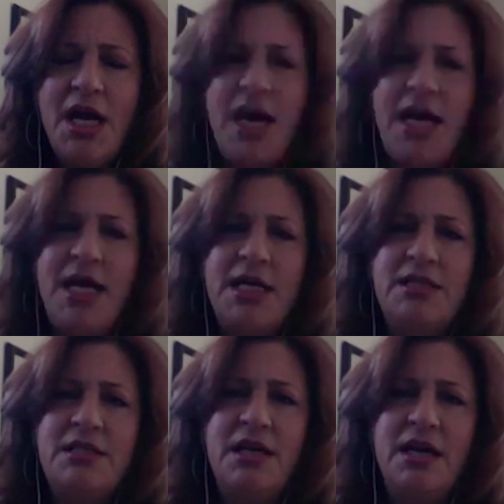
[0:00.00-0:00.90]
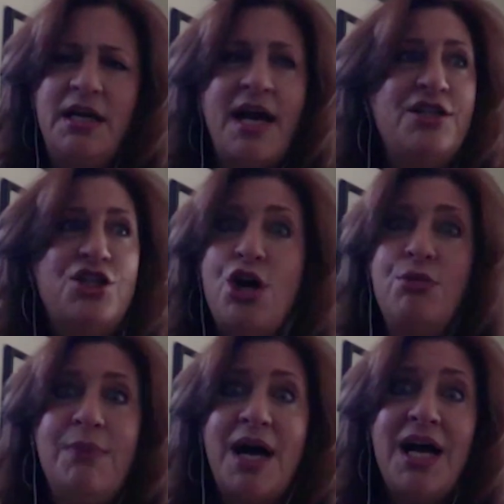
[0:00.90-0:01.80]
and I
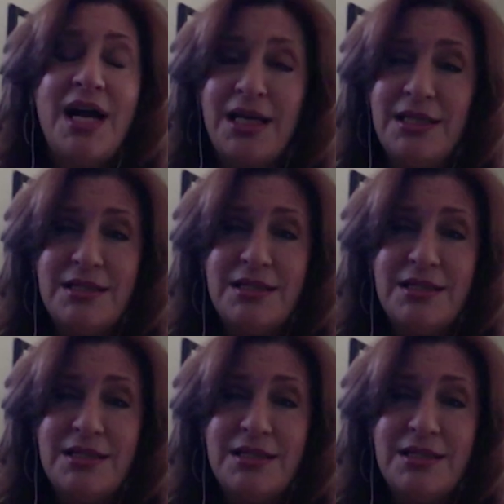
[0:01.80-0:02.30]
don't mind